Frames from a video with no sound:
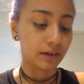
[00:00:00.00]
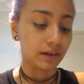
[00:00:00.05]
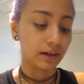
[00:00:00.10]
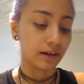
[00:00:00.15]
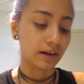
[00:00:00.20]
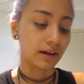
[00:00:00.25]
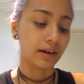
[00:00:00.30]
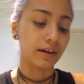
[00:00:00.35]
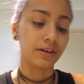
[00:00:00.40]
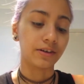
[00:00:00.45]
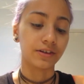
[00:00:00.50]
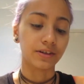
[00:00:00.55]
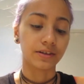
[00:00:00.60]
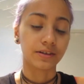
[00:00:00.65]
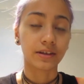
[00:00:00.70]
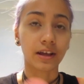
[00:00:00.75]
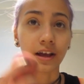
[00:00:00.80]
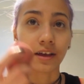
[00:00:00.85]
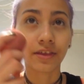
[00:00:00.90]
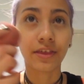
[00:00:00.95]
and I kind of
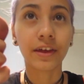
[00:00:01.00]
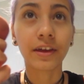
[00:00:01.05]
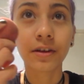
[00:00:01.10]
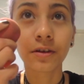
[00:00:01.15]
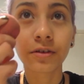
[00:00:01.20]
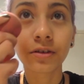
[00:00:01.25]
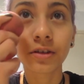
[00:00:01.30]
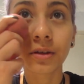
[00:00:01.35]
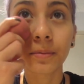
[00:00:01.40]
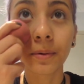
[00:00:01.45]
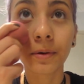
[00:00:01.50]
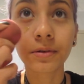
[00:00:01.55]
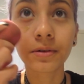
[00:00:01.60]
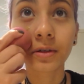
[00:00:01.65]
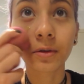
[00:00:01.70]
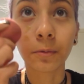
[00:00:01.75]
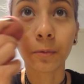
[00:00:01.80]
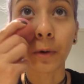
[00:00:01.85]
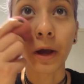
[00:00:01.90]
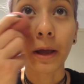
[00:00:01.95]
just, I think you're
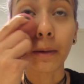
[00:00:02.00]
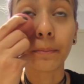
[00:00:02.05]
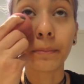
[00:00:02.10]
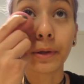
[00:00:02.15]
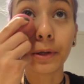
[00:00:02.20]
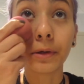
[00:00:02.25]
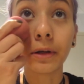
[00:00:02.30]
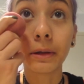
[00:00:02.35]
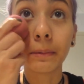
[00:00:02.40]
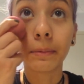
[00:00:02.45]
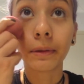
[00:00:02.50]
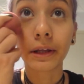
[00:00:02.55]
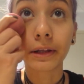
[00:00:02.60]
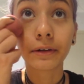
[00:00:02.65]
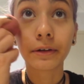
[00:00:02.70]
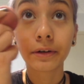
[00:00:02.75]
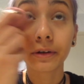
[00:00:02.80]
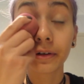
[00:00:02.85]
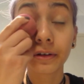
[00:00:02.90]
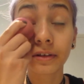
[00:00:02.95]
supposed to wet beauty
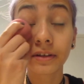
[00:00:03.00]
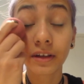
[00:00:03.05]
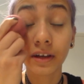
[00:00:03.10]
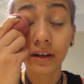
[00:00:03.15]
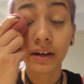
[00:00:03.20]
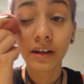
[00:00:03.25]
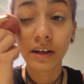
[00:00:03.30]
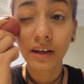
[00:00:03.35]
blenders,